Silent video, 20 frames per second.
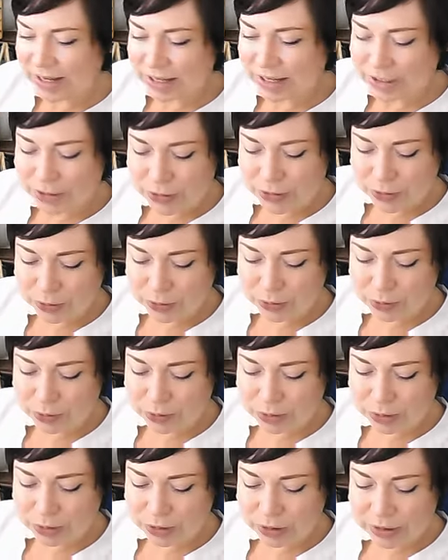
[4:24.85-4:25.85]
So
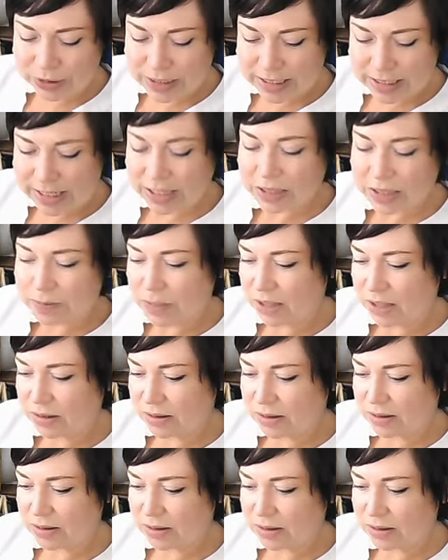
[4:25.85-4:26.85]
6
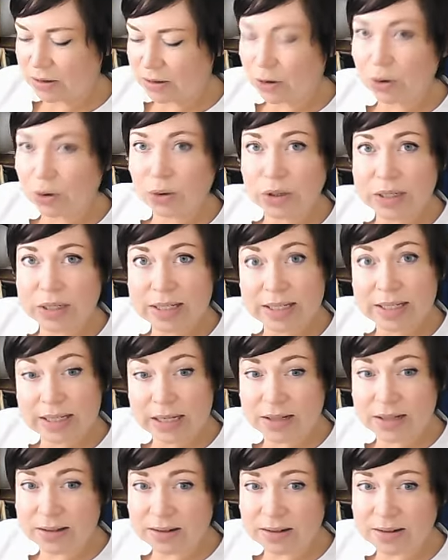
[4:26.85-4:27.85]
minutes on
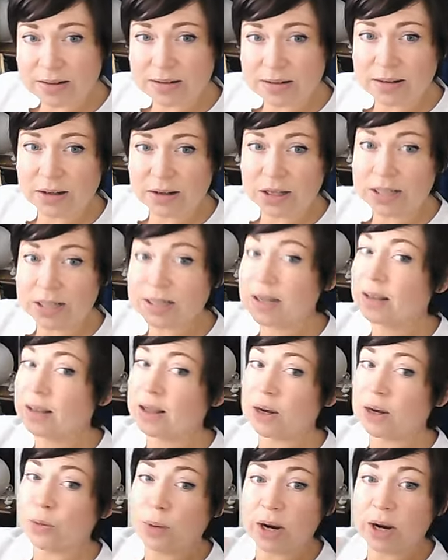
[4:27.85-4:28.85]
seasons. You can take
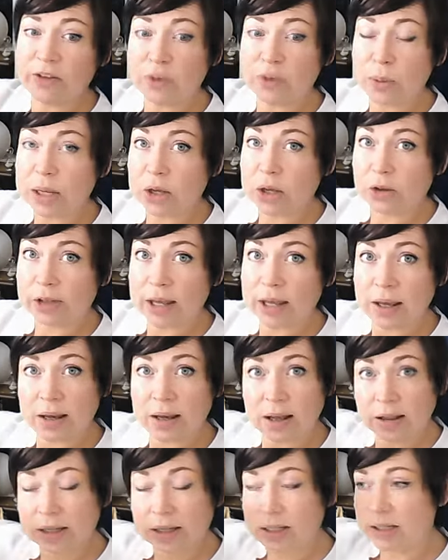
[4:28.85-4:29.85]
that whatever way you
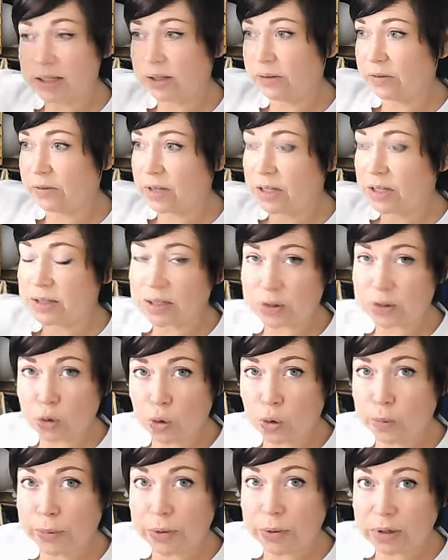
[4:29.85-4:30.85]
like. I like to leave things as
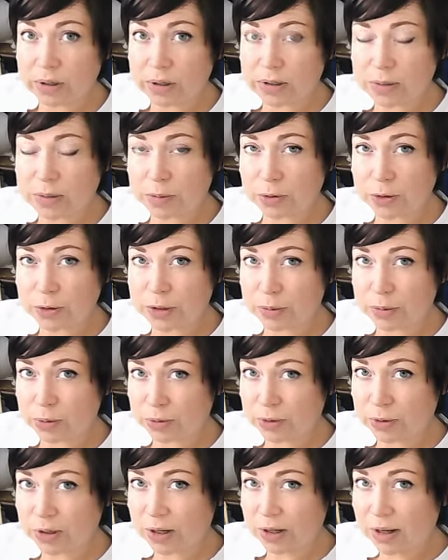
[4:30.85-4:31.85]
open as possible
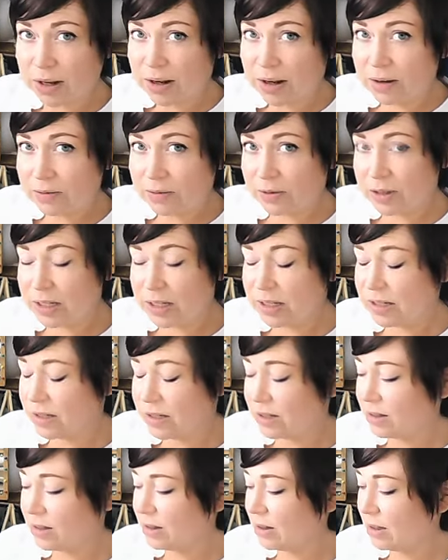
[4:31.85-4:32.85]
for
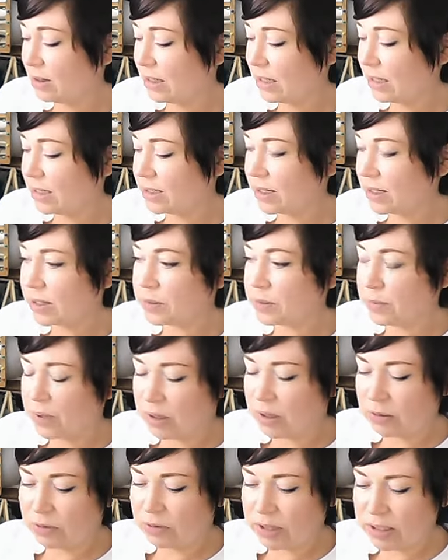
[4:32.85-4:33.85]
these
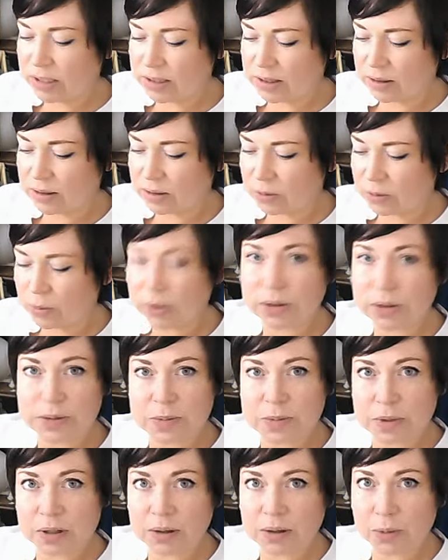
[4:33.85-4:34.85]
6-minute writing
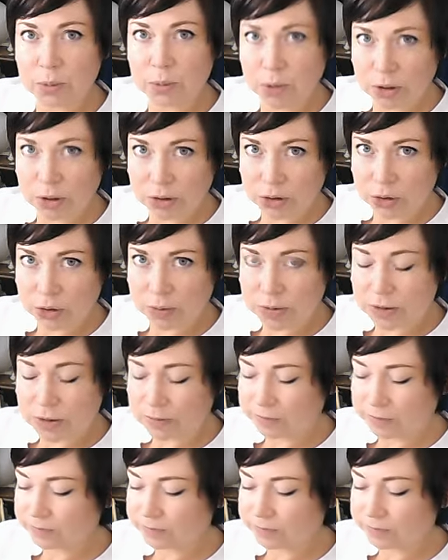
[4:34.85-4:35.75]
Wellspring workshops.